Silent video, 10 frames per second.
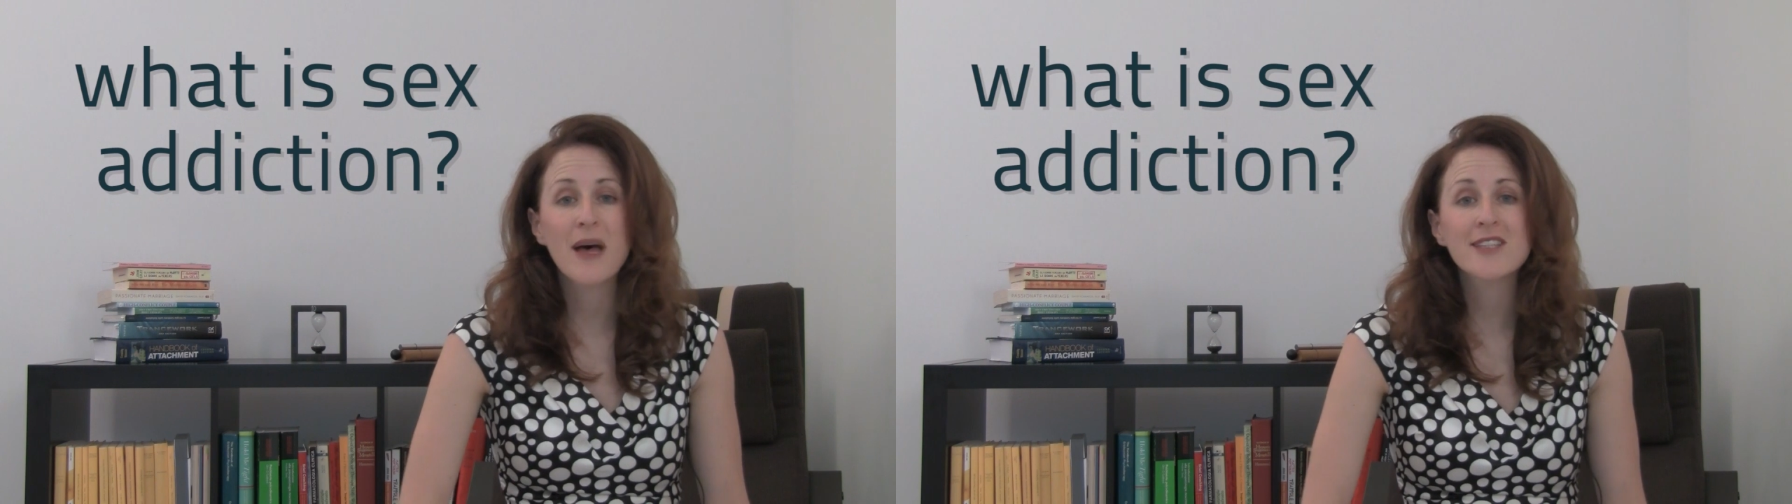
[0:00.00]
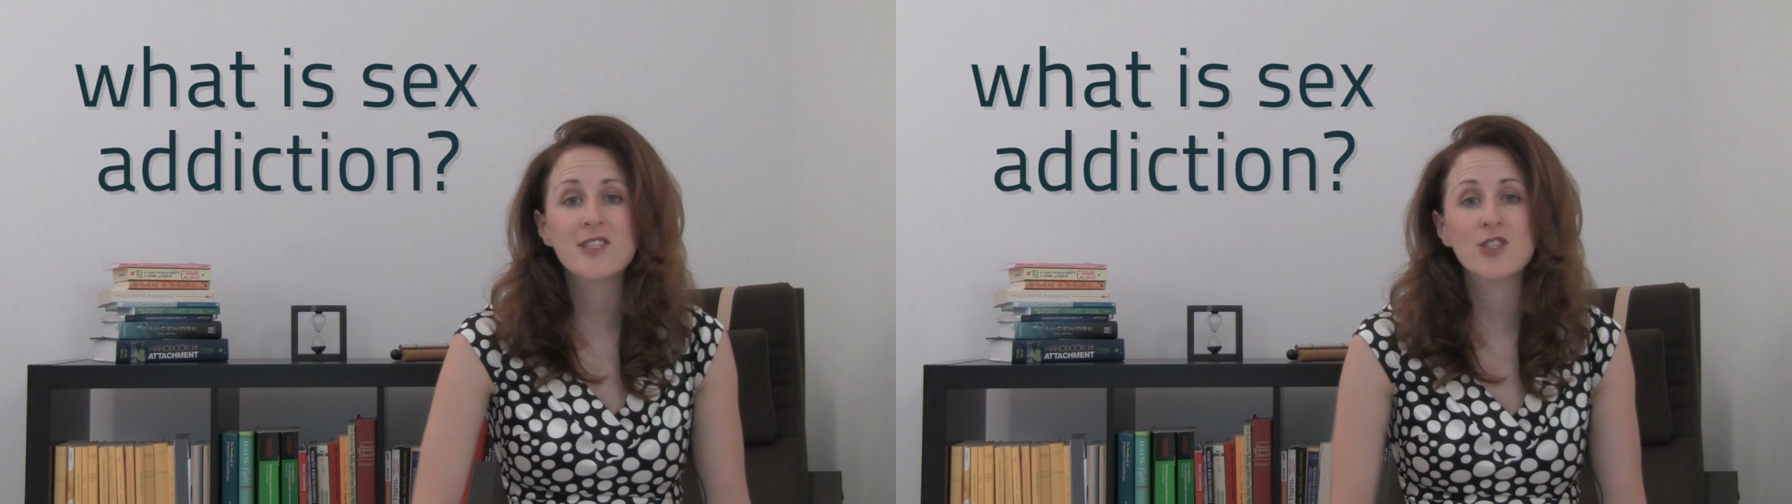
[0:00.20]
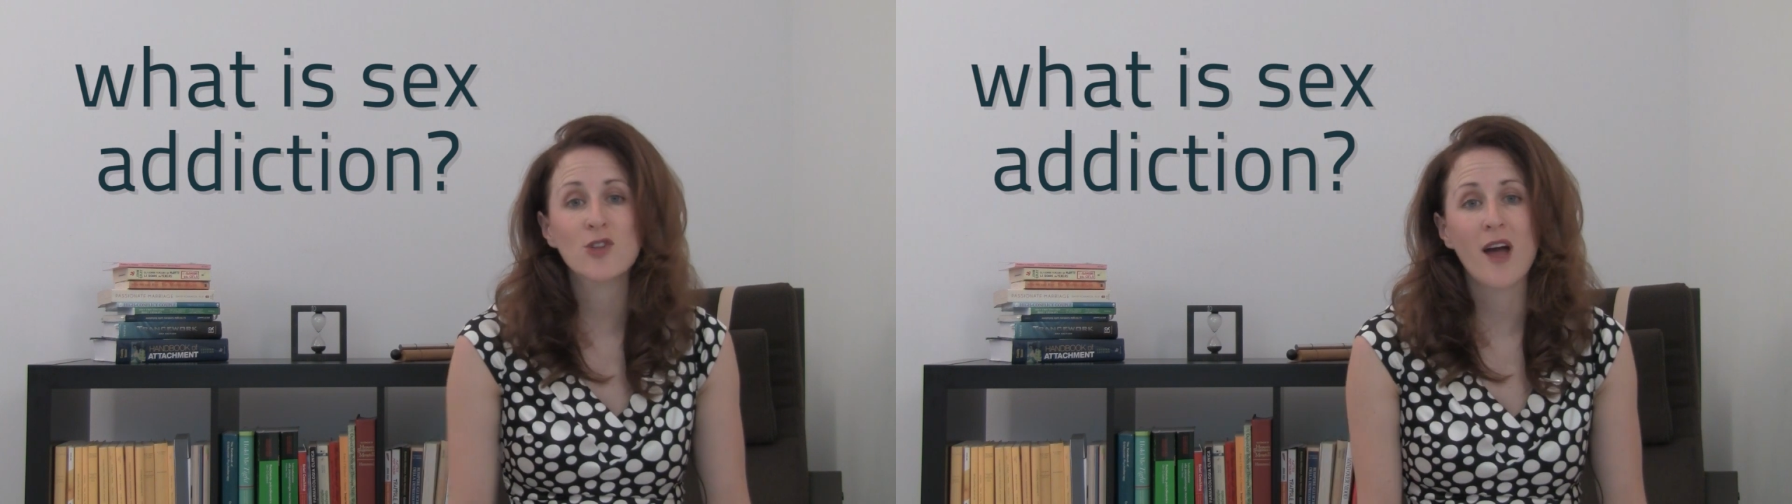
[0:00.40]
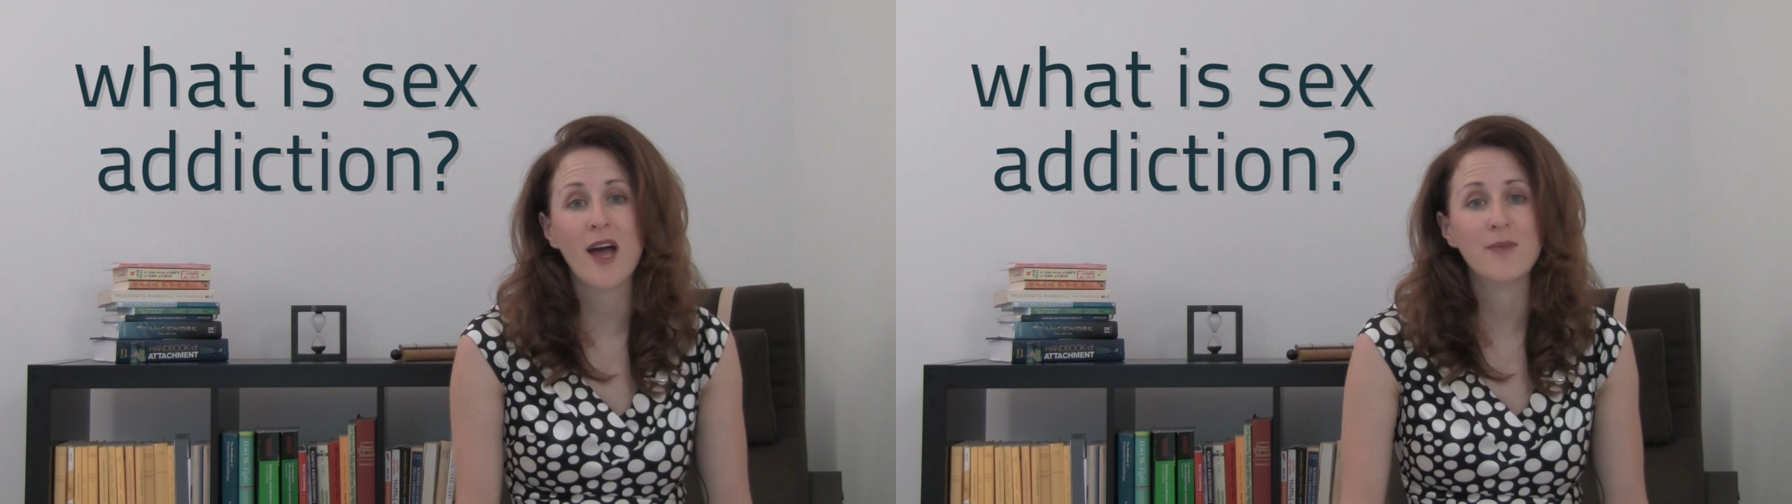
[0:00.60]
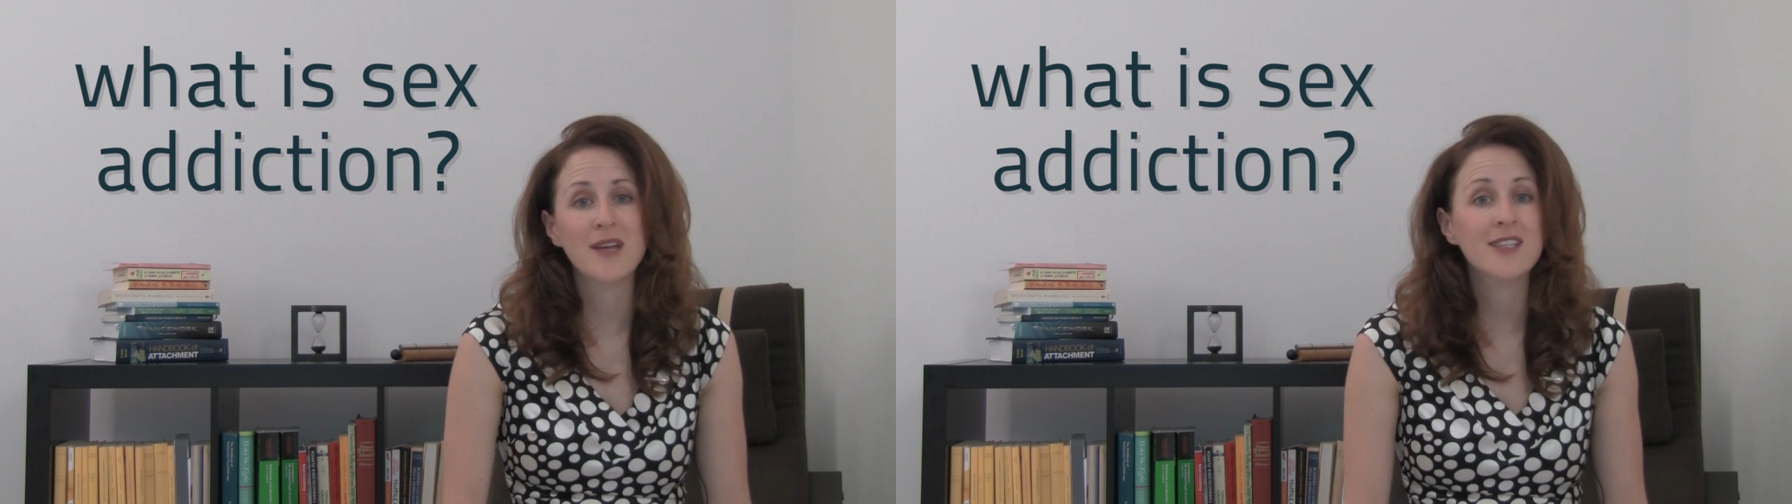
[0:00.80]
best
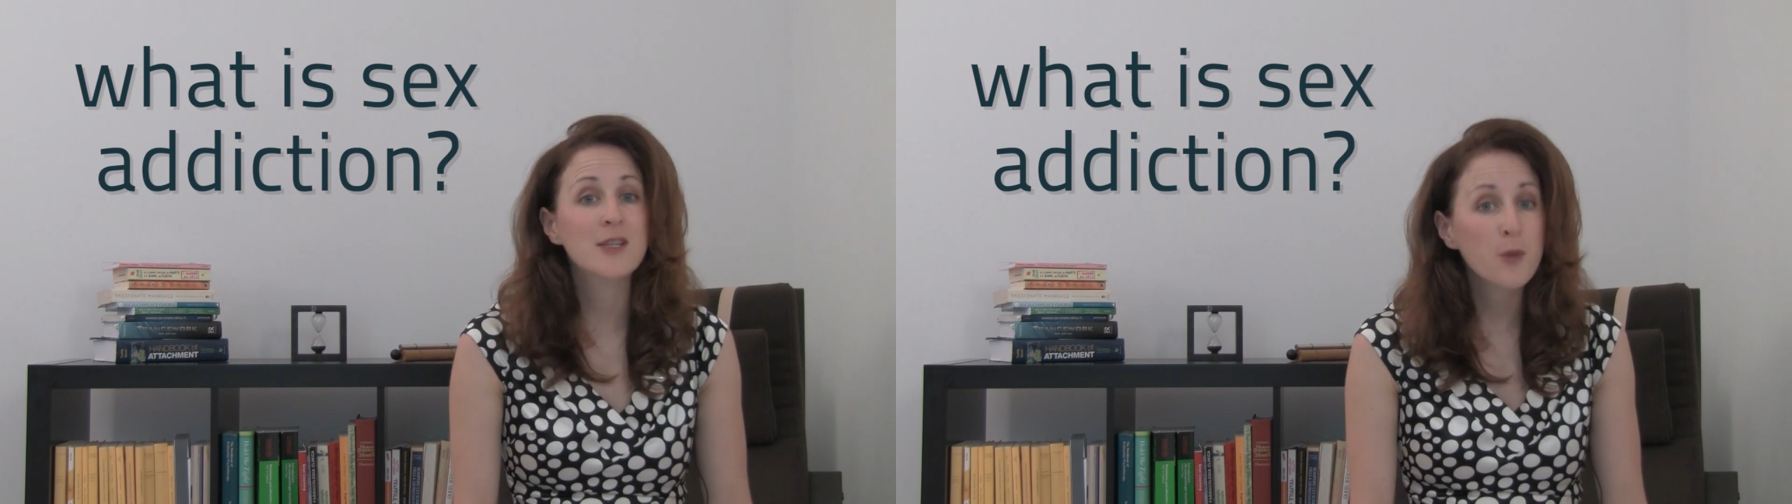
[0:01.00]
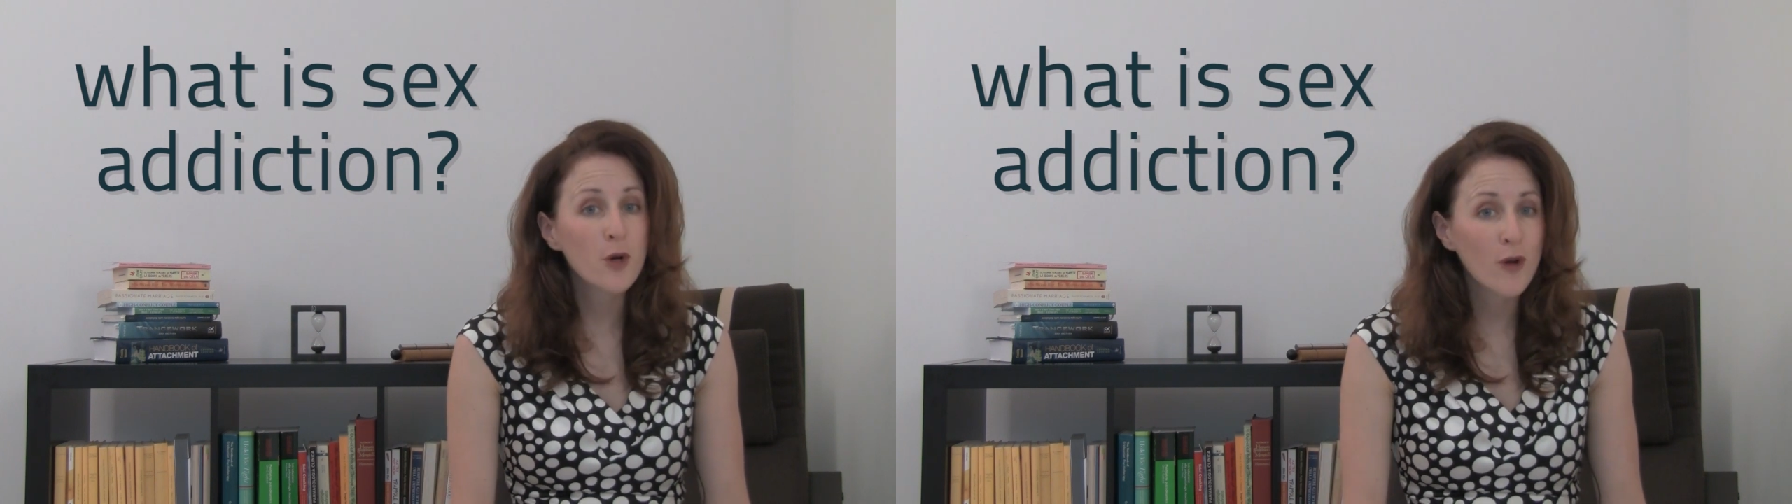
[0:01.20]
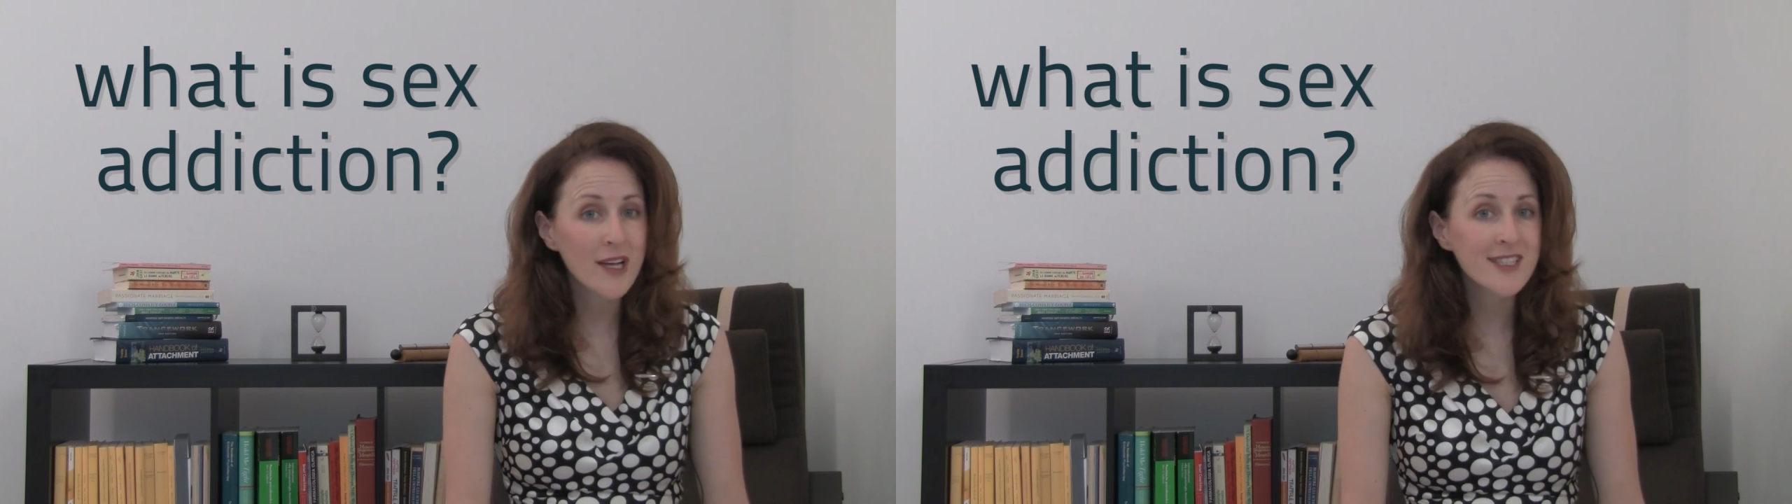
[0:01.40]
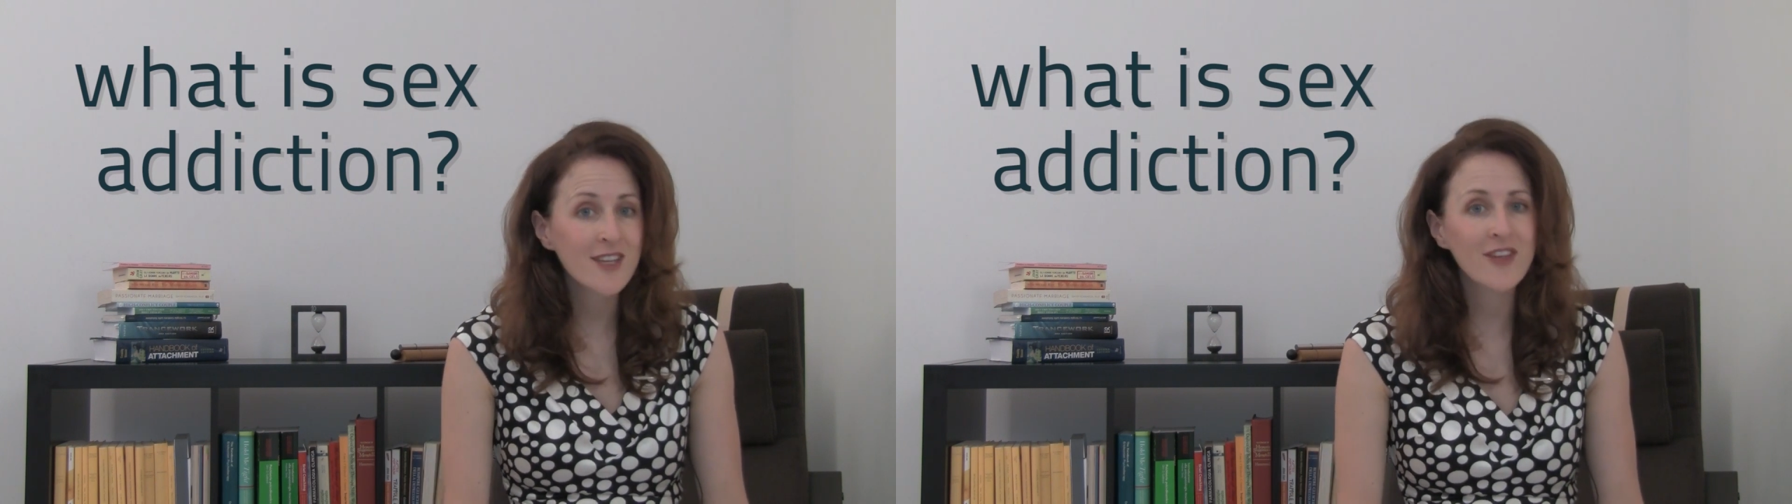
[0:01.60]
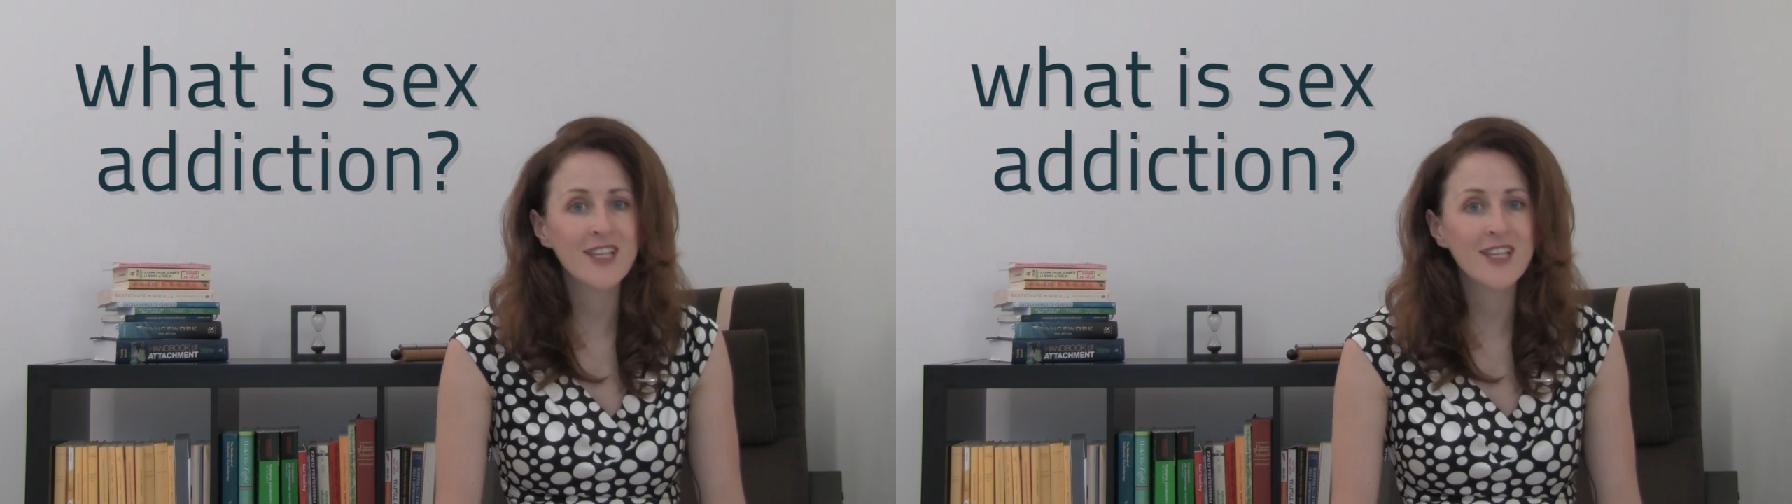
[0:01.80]
described as a progressive